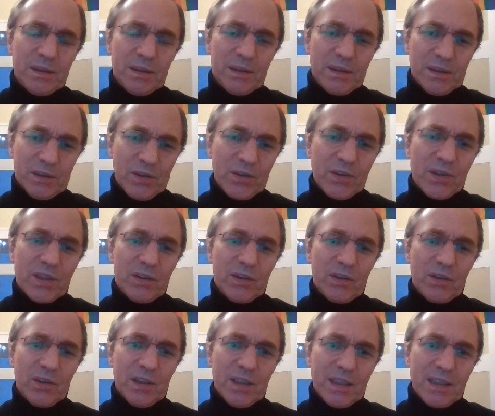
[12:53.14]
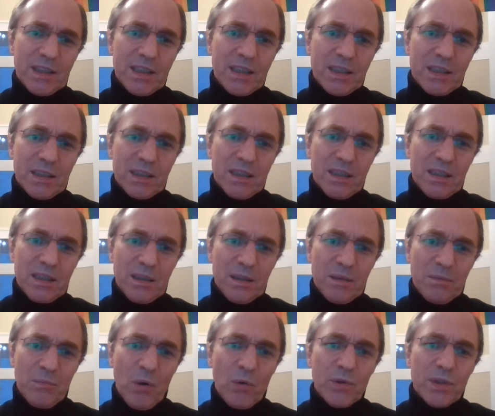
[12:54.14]
is considered as his
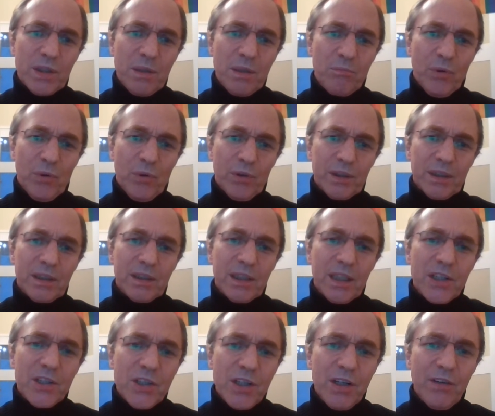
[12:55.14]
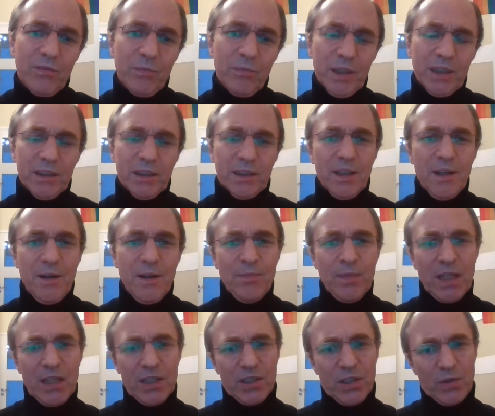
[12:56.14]
most important achievement.
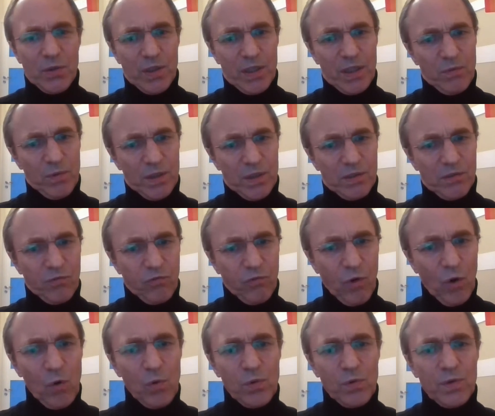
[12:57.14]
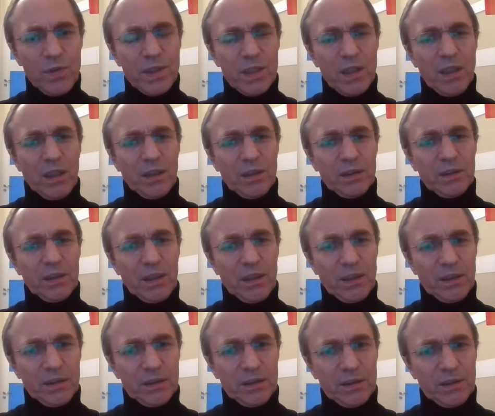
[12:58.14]
So he was focused
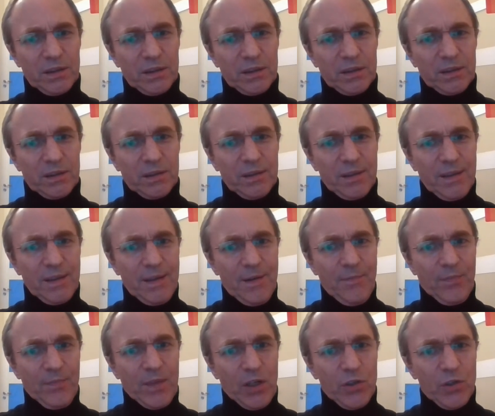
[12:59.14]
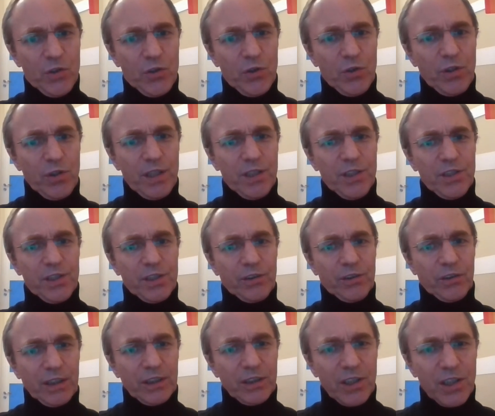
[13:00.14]
on Jewish
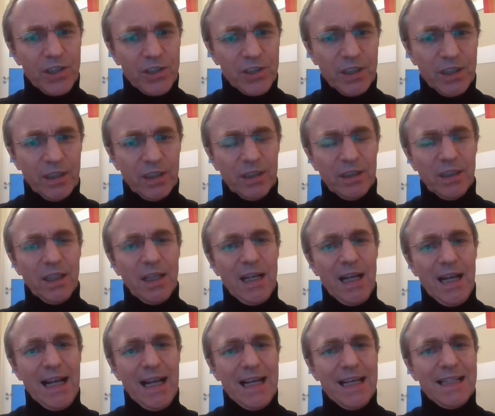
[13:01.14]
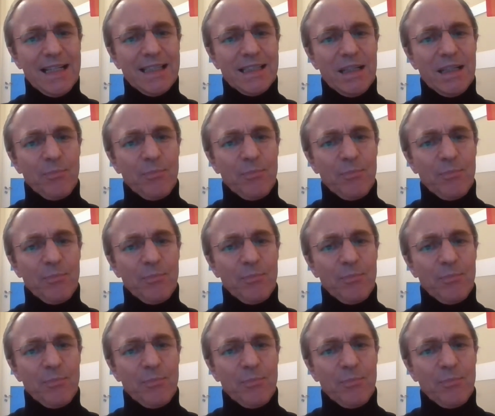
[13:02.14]
tradition as a